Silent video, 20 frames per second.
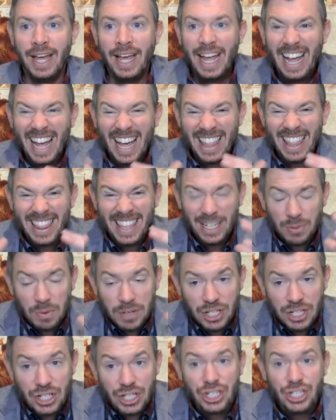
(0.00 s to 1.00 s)
And this
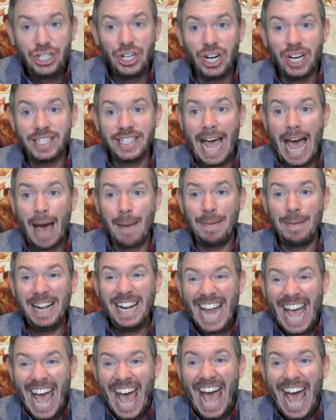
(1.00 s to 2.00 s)
was just
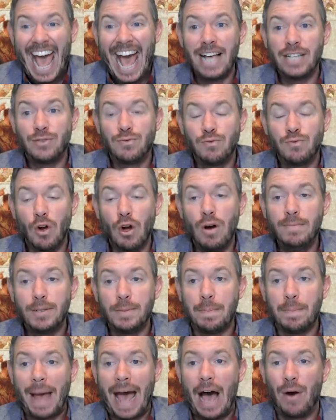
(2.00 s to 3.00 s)
happening as Rome's
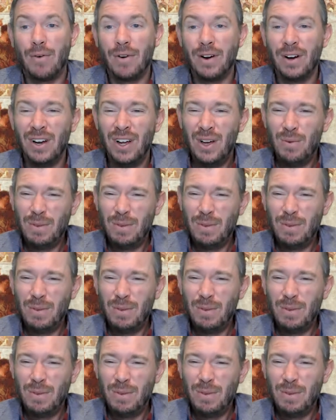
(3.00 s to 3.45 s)
power